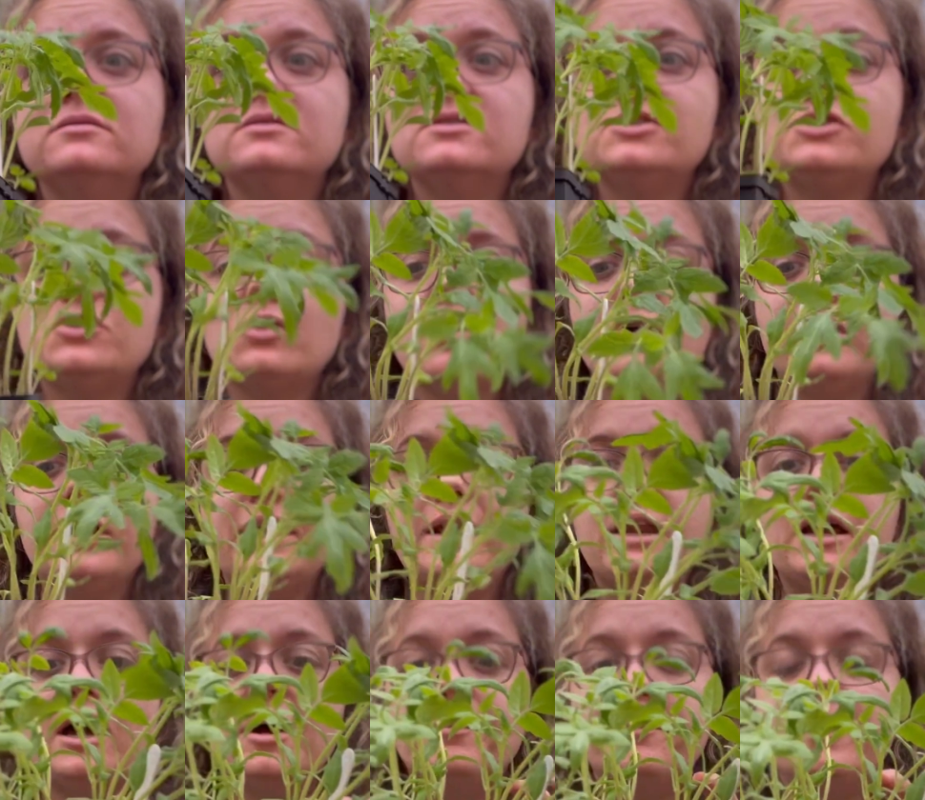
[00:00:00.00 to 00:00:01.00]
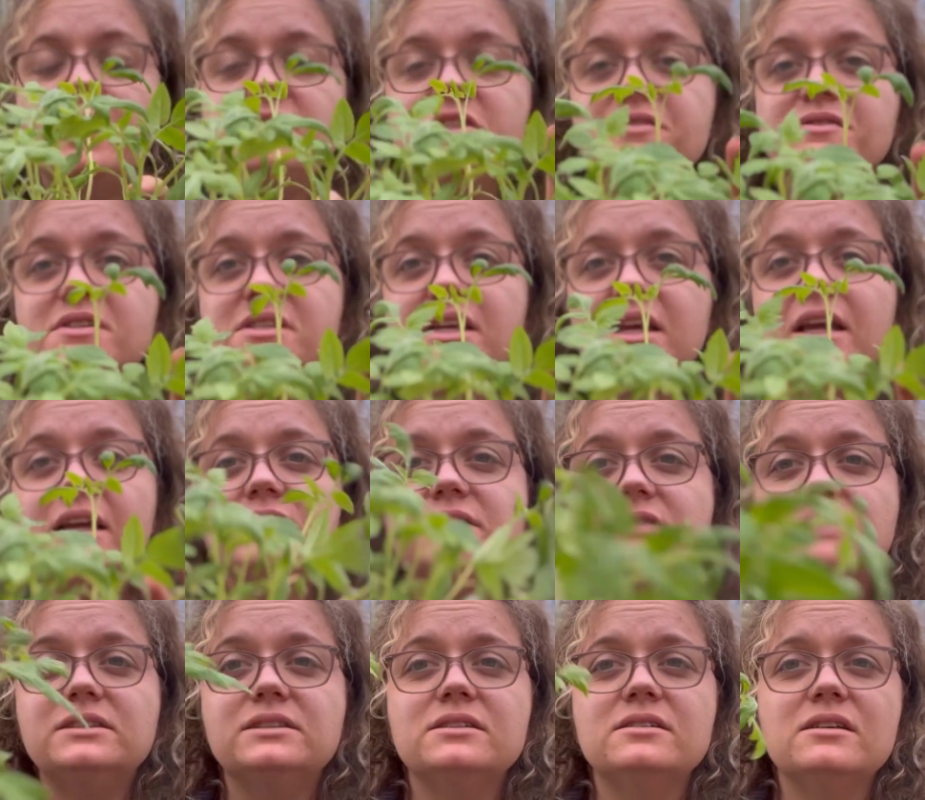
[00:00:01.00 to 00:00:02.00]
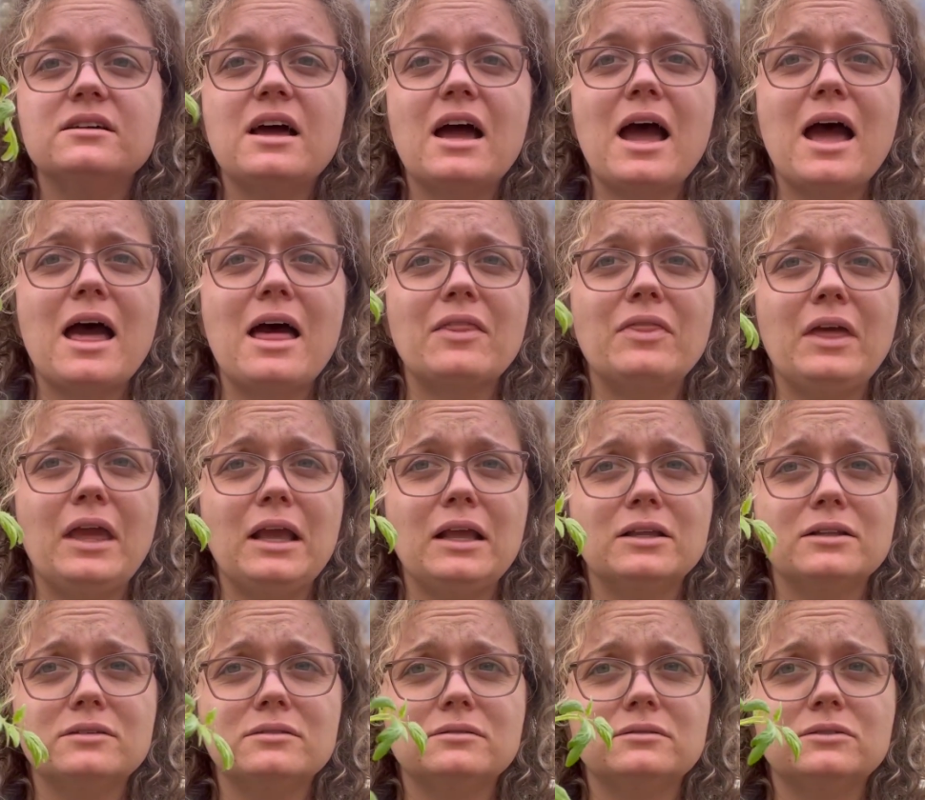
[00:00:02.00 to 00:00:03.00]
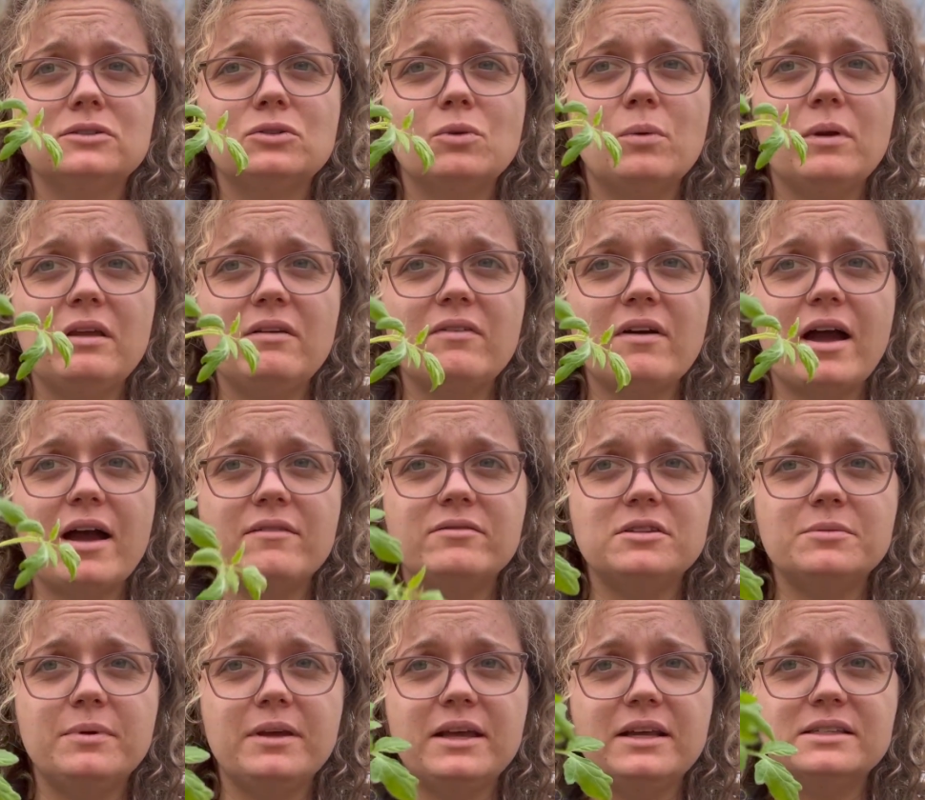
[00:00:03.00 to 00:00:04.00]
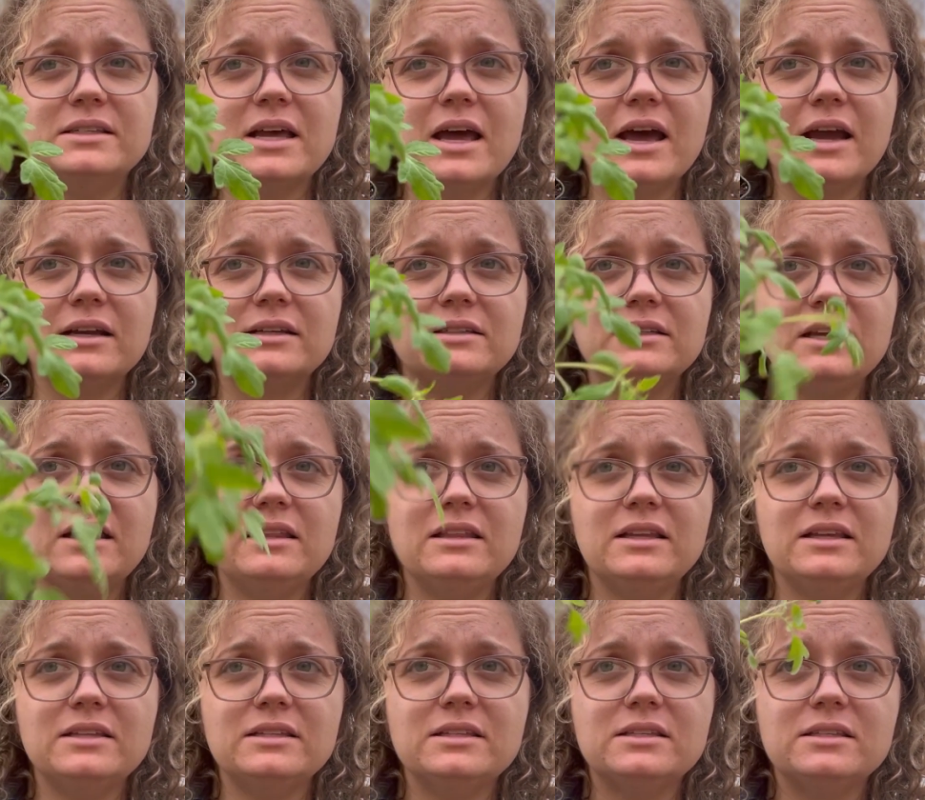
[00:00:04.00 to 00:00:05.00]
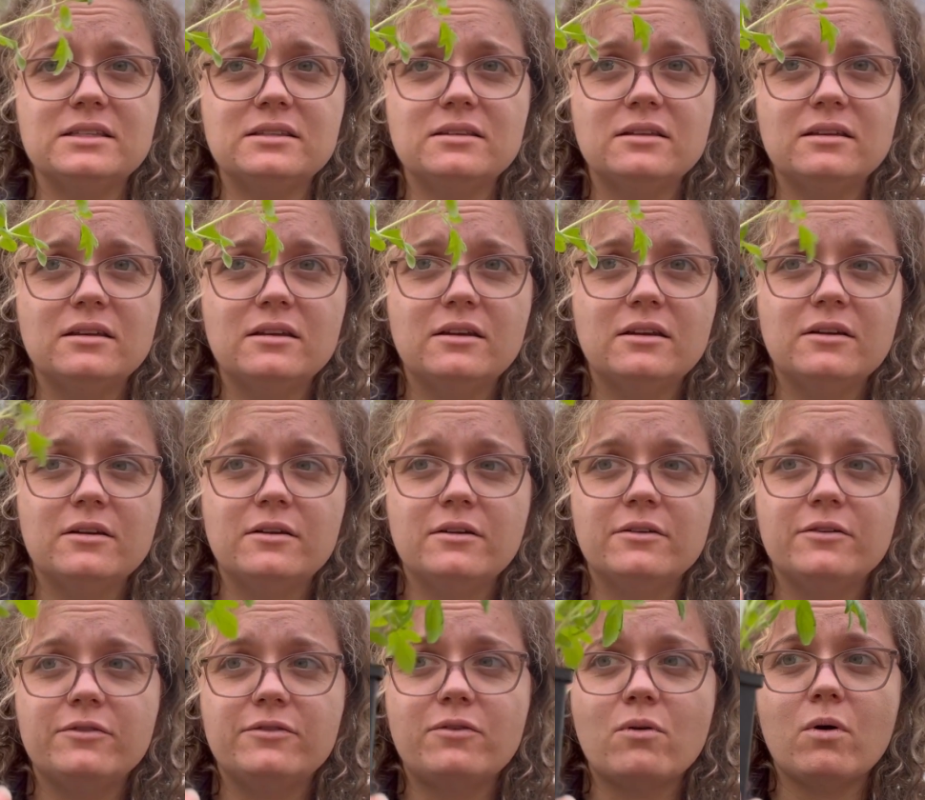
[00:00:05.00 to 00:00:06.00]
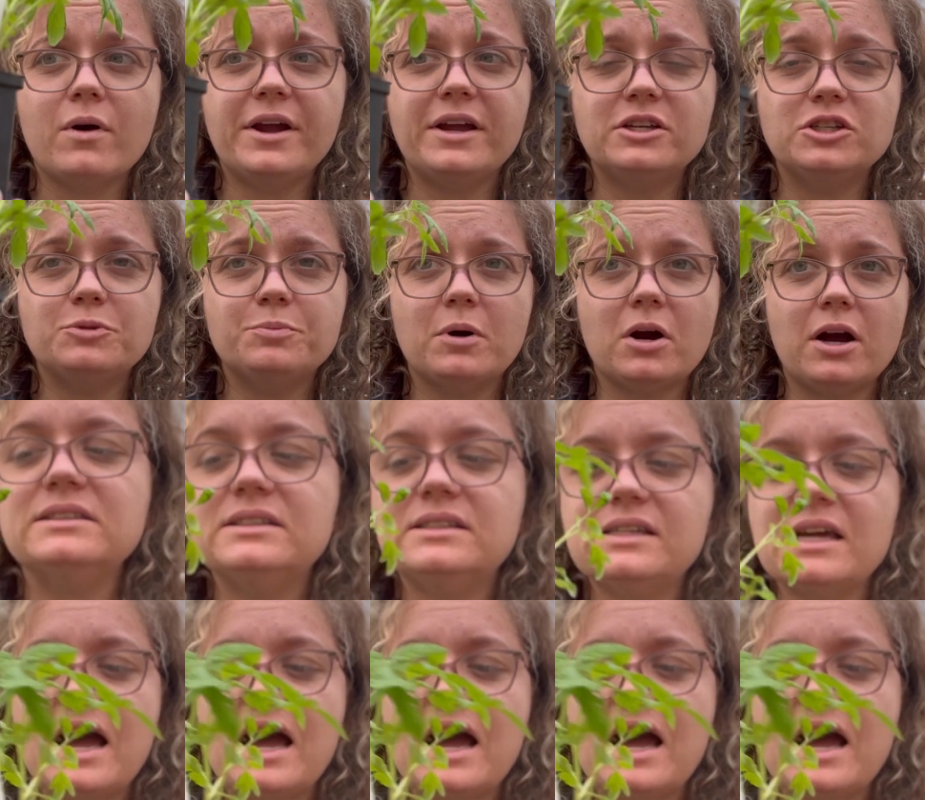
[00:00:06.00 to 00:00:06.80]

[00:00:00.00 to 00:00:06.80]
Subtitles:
started a bunch of seeds, I think 25 to be exact, in this 4-inch pot.